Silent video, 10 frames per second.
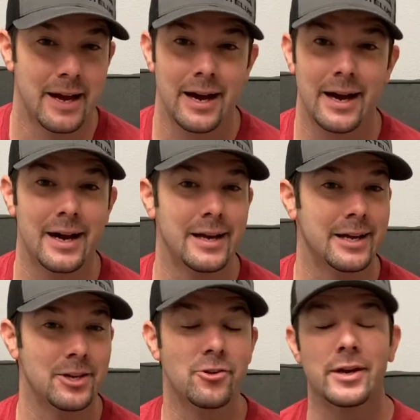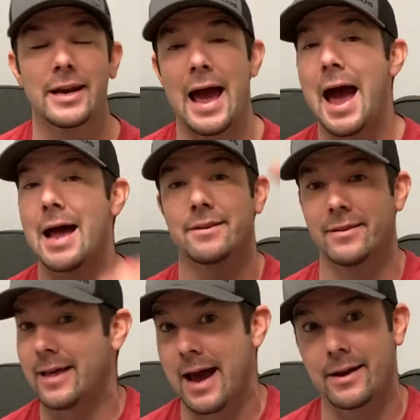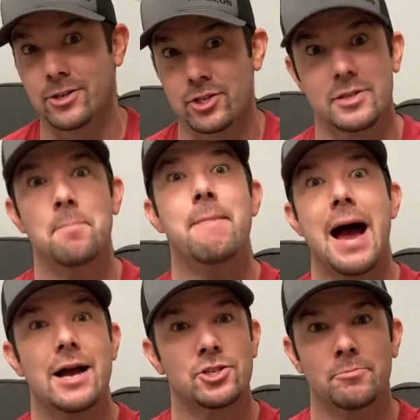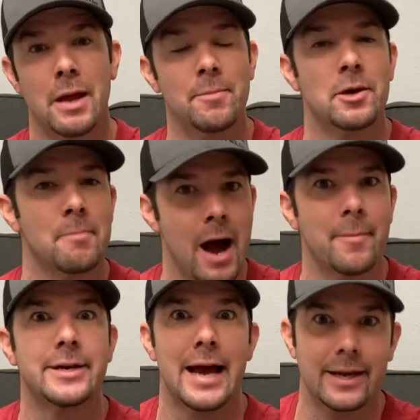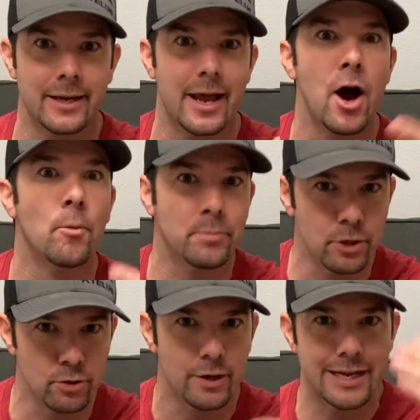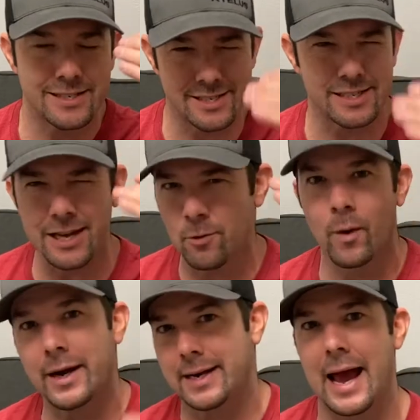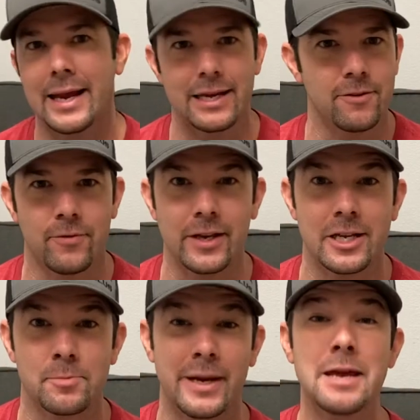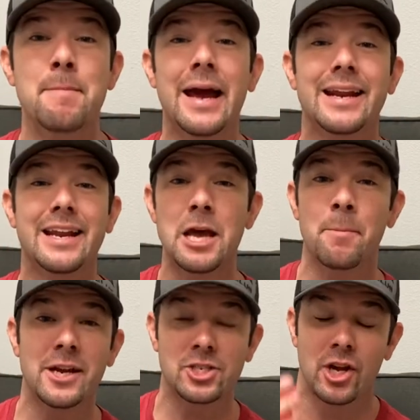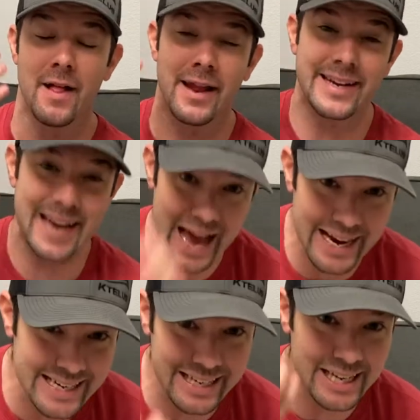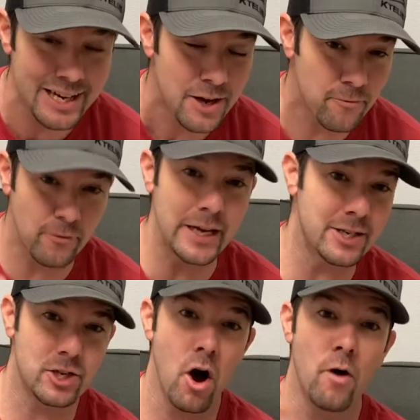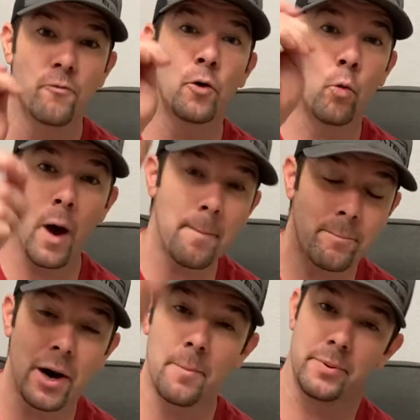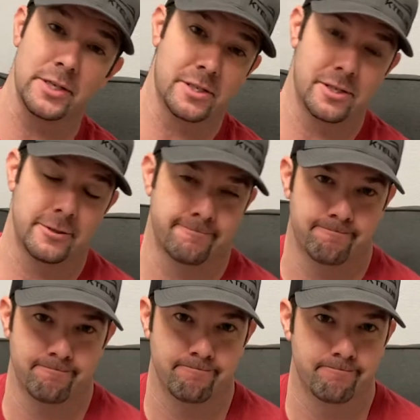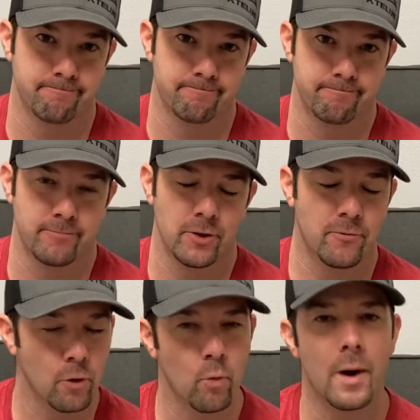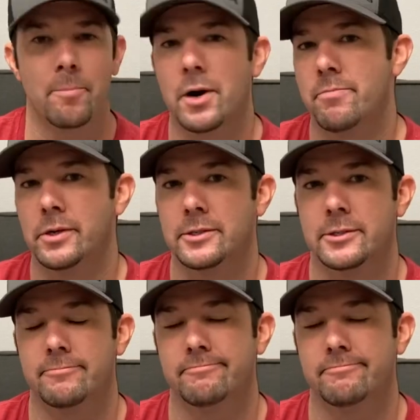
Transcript: Uh, and you can add to that and just imagine maybe your mom or dad can help you see what 90 feet is. But he made an image 90 feet tall. For what purpose? For what purpose?